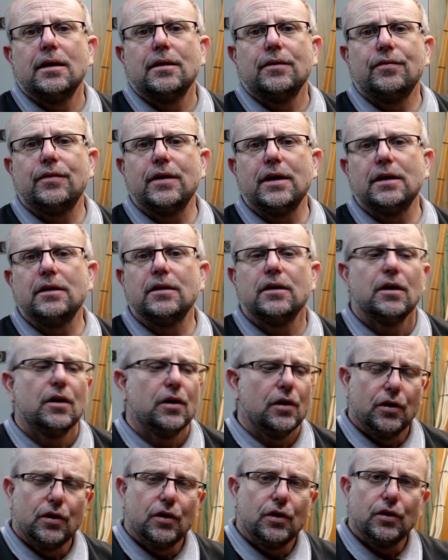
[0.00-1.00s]
then
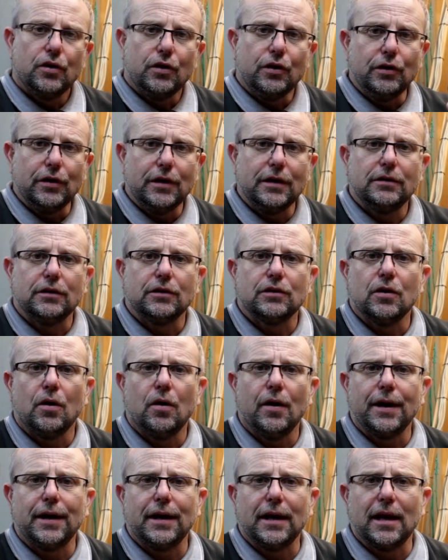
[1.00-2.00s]
you need to
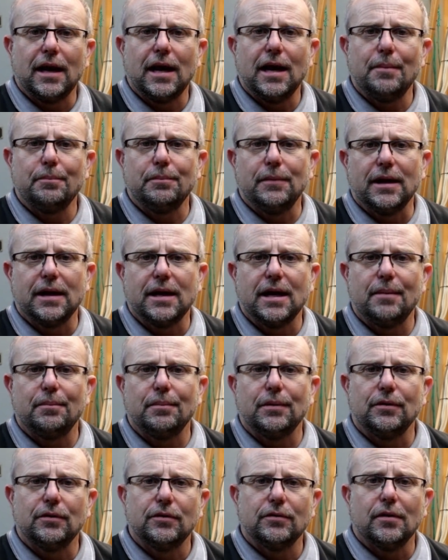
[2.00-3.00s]
tighten up your
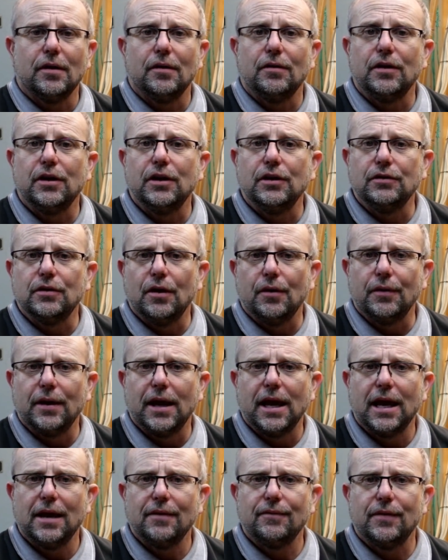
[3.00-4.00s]
couplers so that you don't
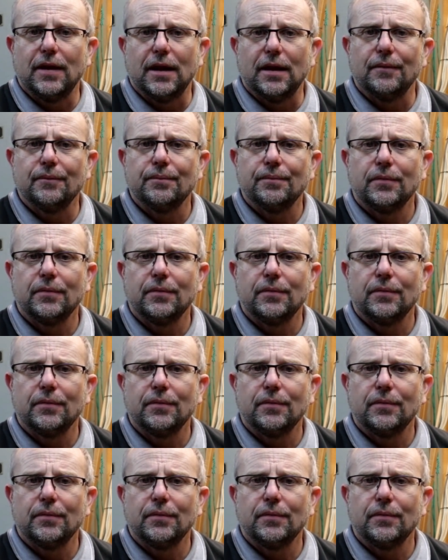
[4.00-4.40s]
have that.